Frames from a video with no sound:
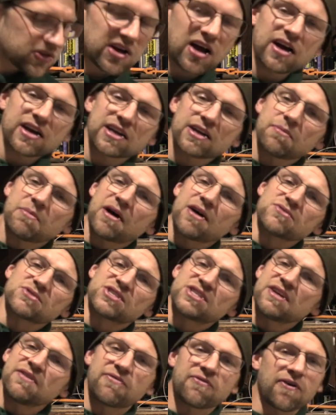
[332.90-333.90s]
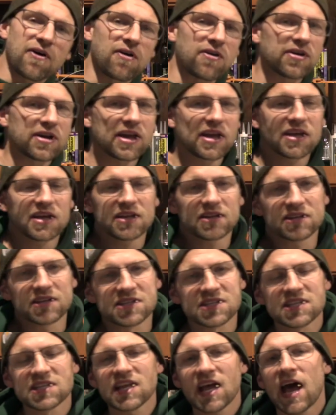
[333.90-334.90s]
talking about G Funk, and
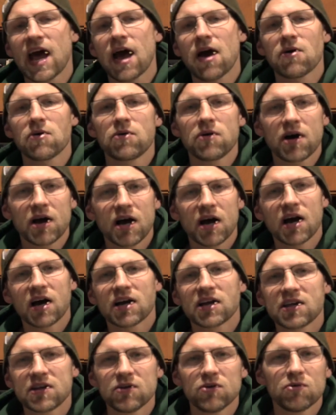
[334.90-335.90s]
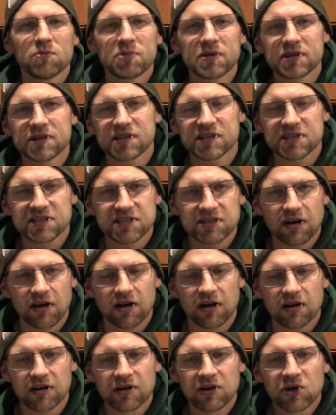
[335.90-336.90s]
listen to how uh, Cube in this
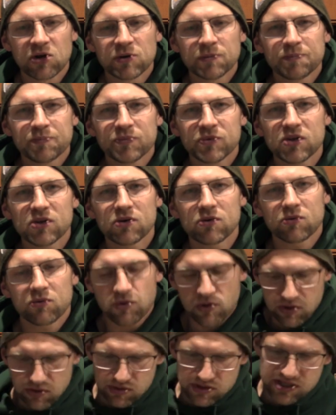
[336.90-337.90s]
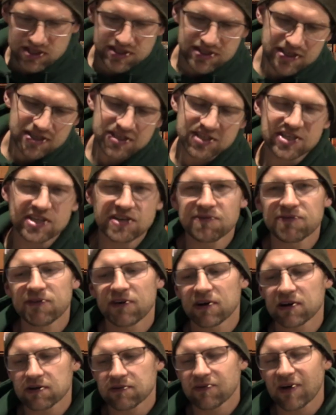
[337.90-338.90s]
song, you know, uses the G
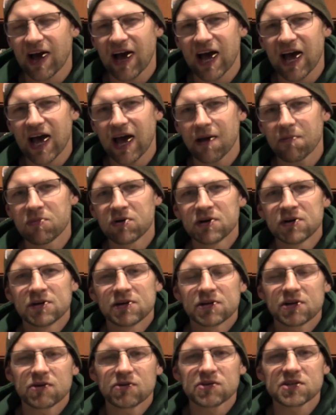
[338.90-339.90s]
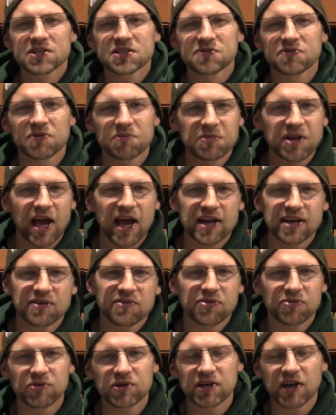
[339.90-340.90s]
Funk vibe. You know, this is from
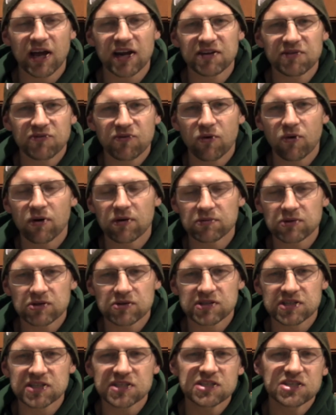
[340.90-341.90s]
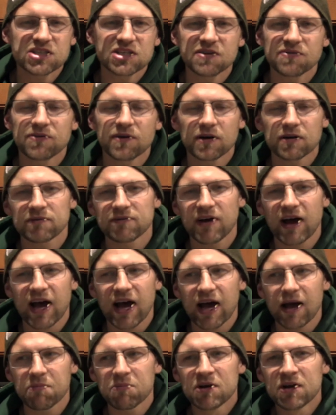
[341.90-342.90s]
93, 94, uses the G Funk
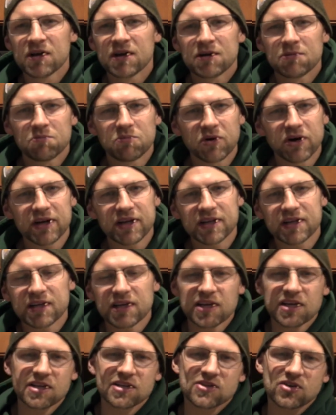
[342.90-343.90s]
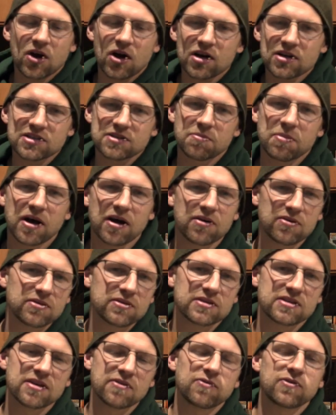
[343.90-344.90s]
vibe, but he talks
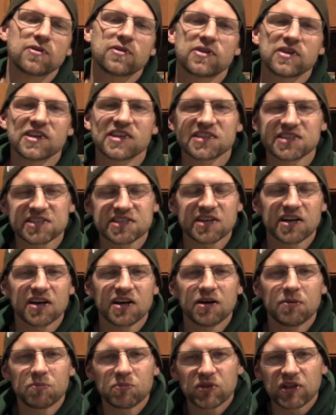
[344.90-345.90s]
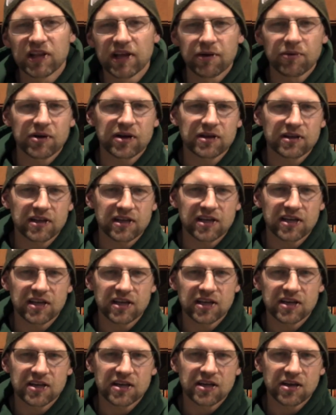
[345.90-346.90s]
about different things um, lyrically
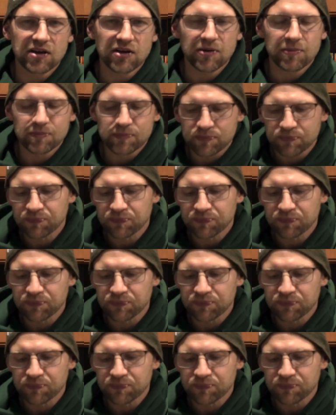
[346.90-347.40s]
in here.